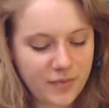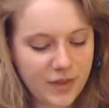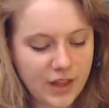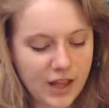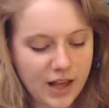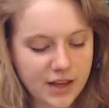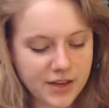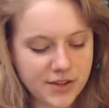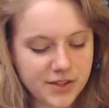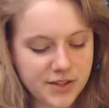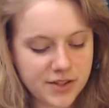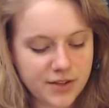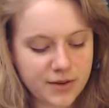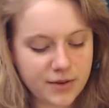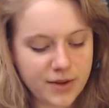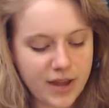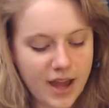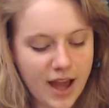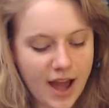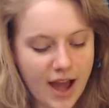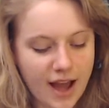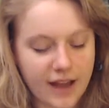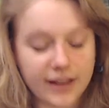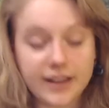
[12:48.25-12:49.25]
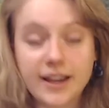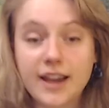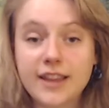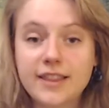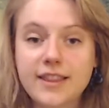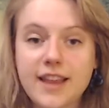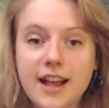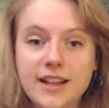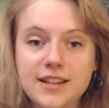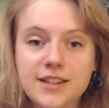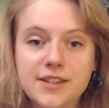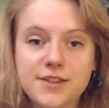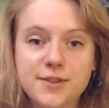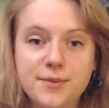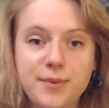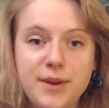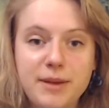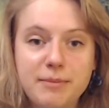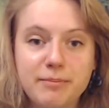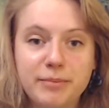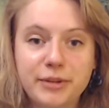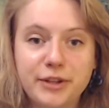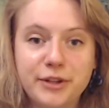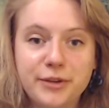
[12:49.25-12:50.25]
So yeah, get that
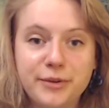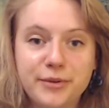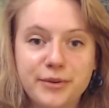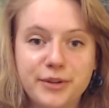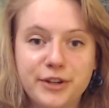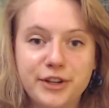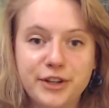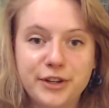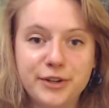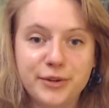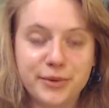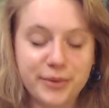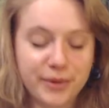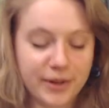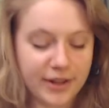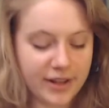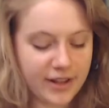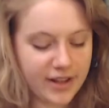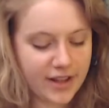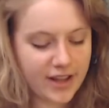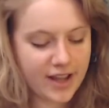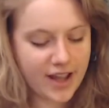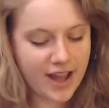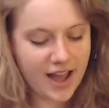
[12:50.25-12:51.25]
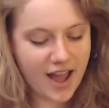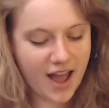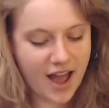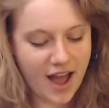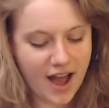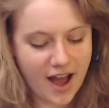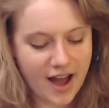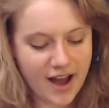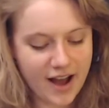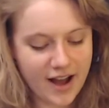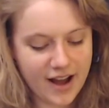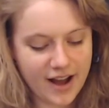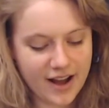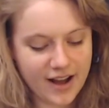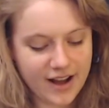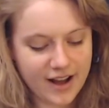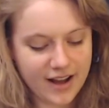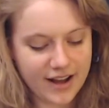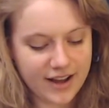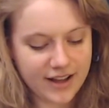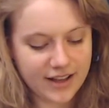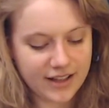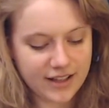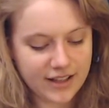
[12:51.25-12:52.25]
sweet blue goo.
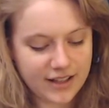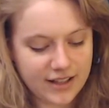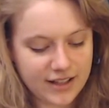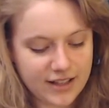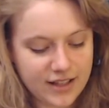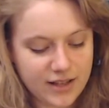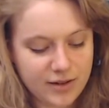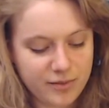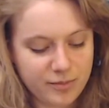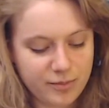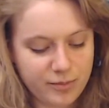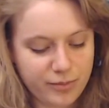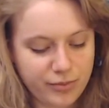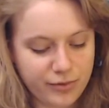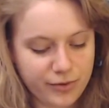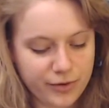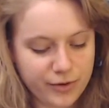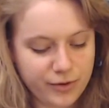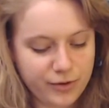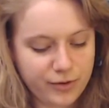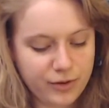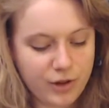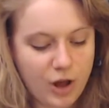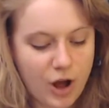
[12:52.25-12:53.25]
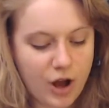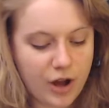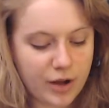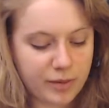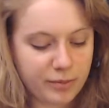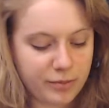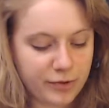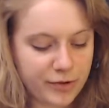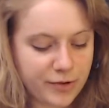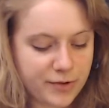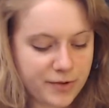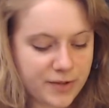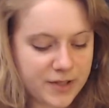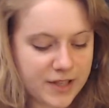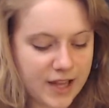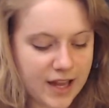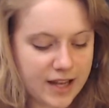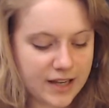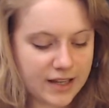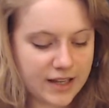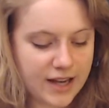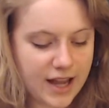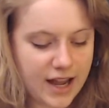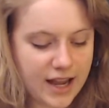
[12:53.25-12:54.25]
Brew long brews
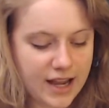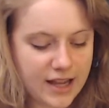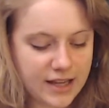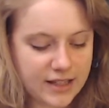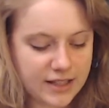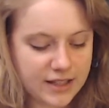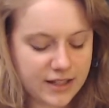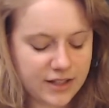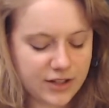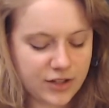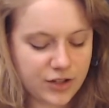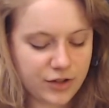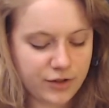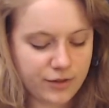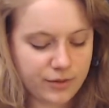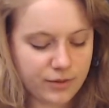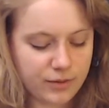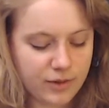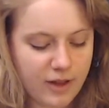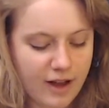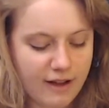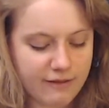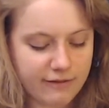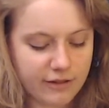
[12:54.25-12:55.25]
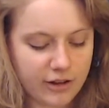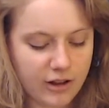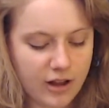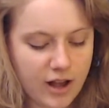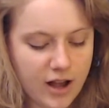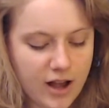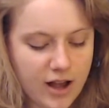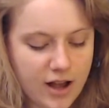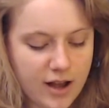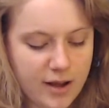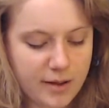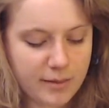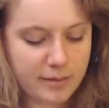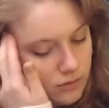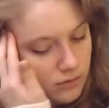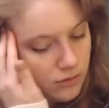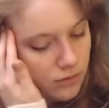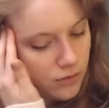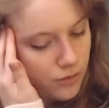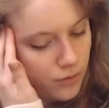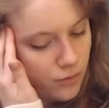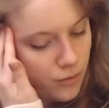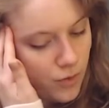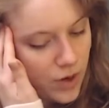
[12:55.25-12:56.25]
at night to level up.
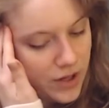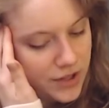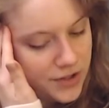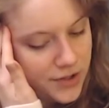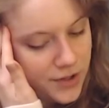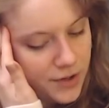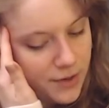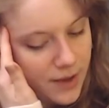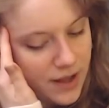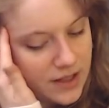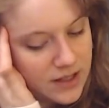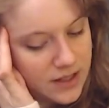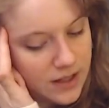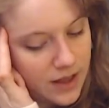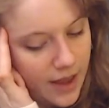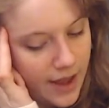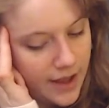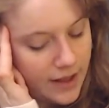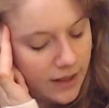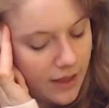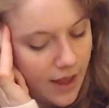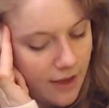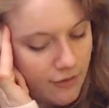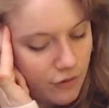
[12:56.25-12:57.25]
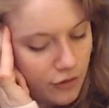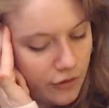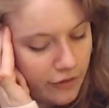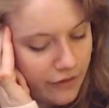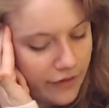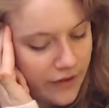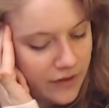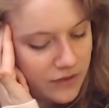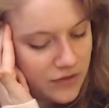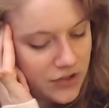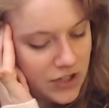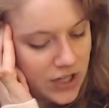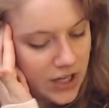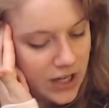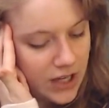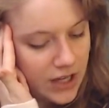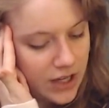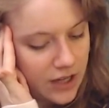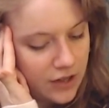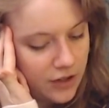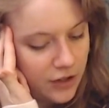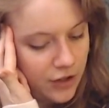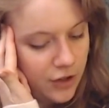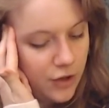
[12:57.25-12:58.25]
Once you get to like level
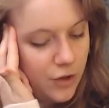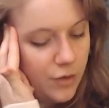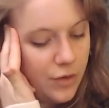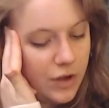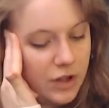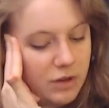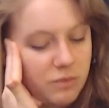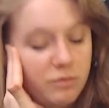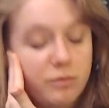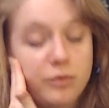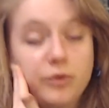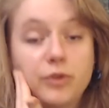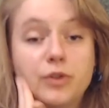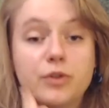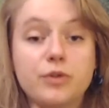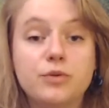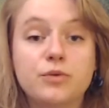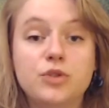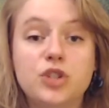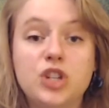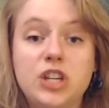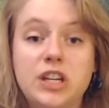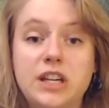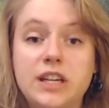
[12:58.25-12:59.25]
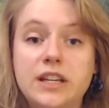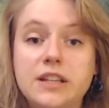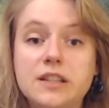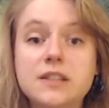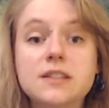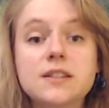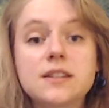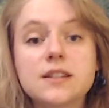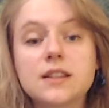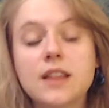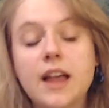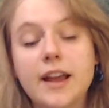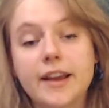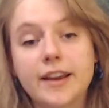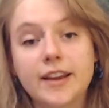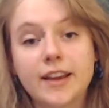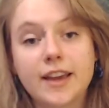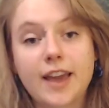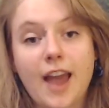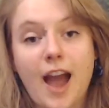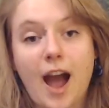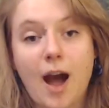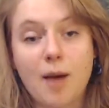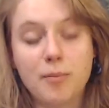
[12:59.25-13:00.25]
15, you can brew jeans like
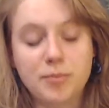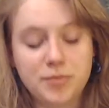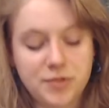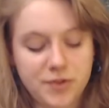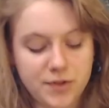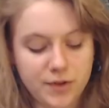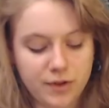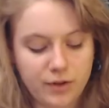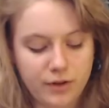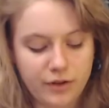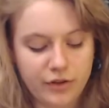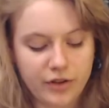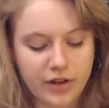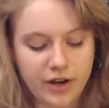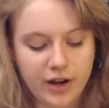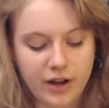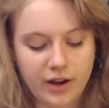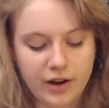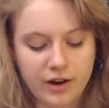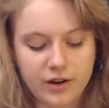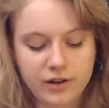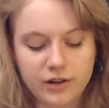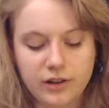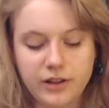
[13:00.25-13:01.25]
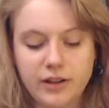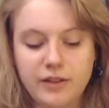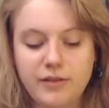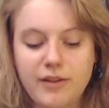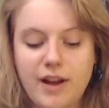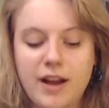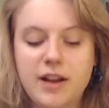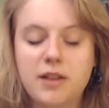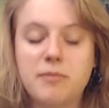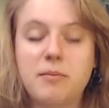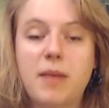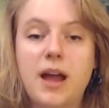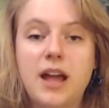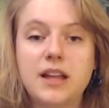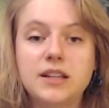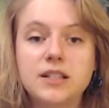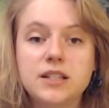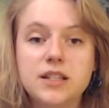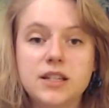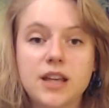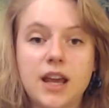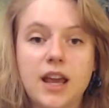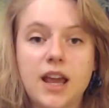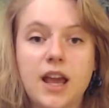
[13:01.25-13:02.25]
capsule that I heartily
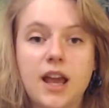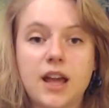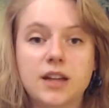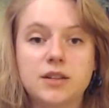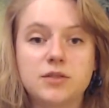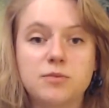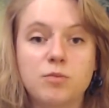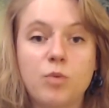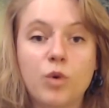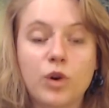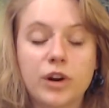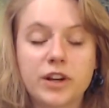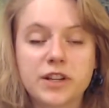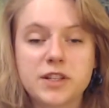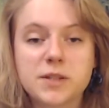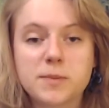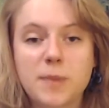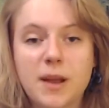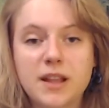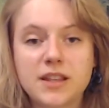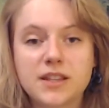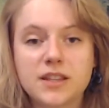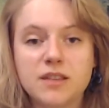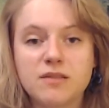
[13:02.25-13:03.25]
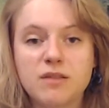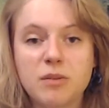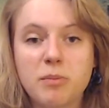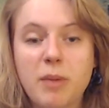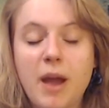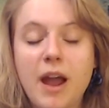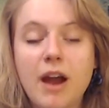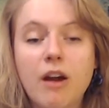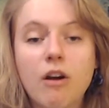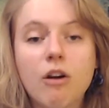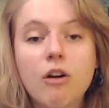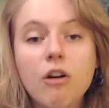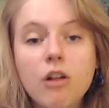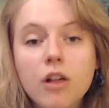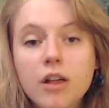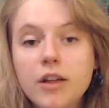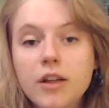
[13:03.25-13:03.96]
recommend, and more expensive apparel.